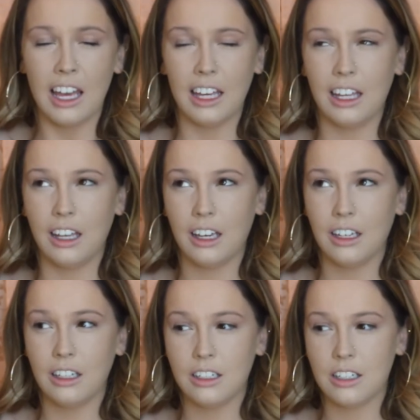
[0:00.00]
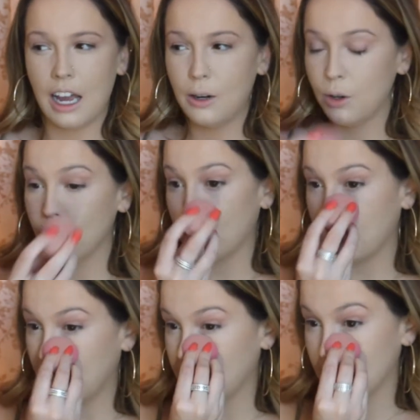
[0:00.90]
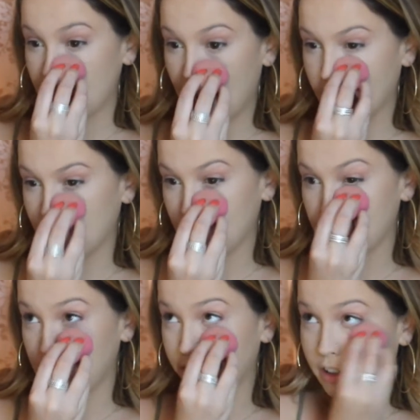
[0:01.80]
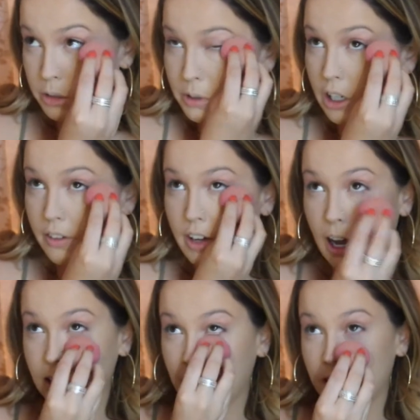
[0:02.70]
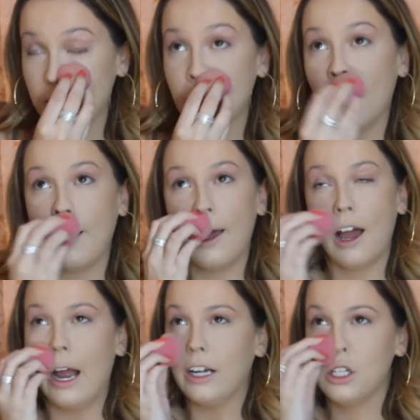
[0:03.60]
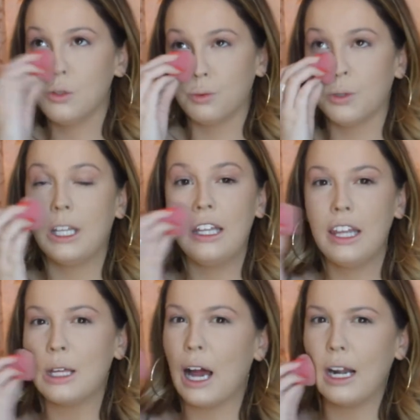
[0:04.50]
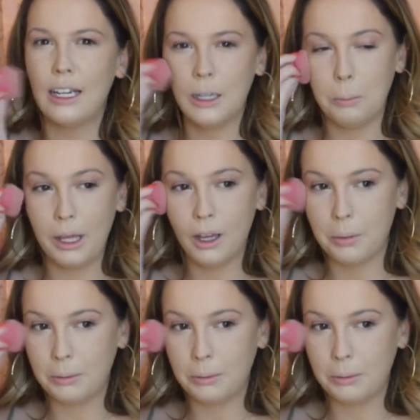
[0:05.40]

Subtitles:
And I don't know, like when I was in college, my freshman year of college, I just really like got into makeup.